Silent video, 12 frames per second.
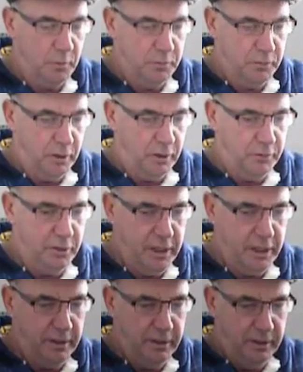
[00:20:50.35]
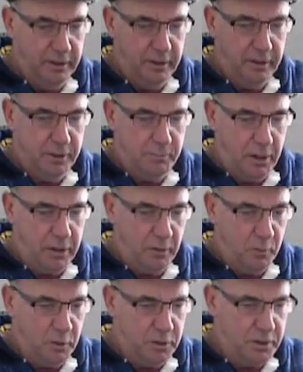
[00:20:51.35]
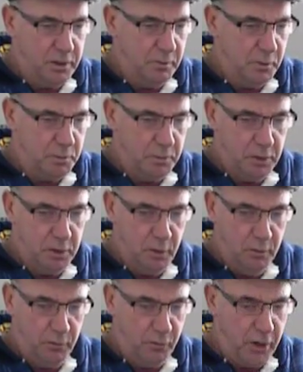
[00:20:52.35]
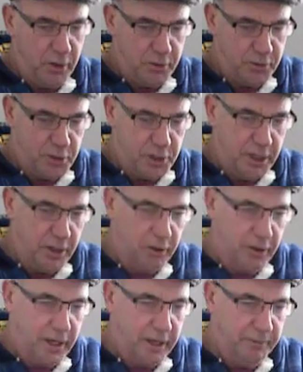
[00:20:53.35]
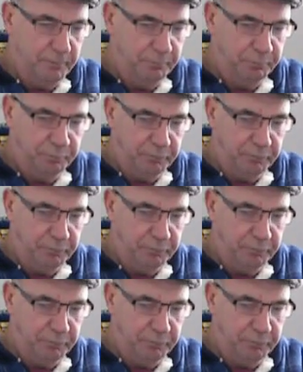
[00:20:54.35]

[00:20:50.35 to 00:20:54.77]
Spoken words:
Now on the American ones there must be 2-3 dozen seed on there.